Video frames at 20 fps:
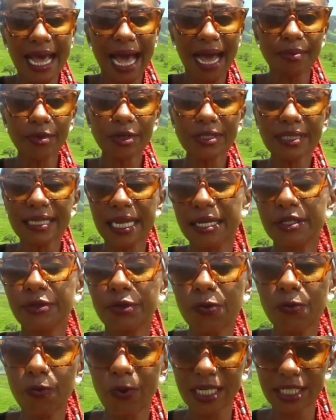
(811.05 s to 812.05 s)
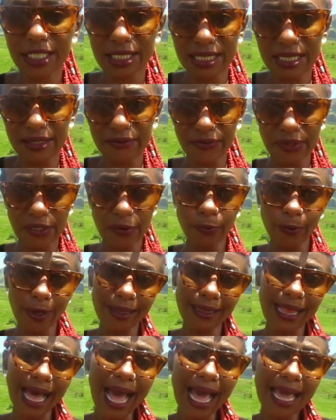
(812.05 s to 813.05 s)
I'm not saying don't watch TV.
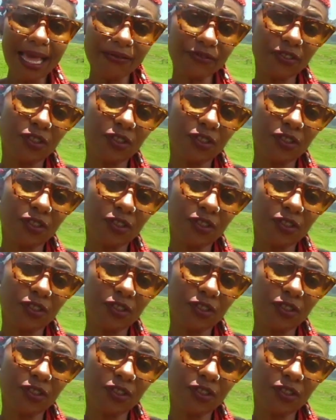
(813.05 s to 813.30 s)
Well, I have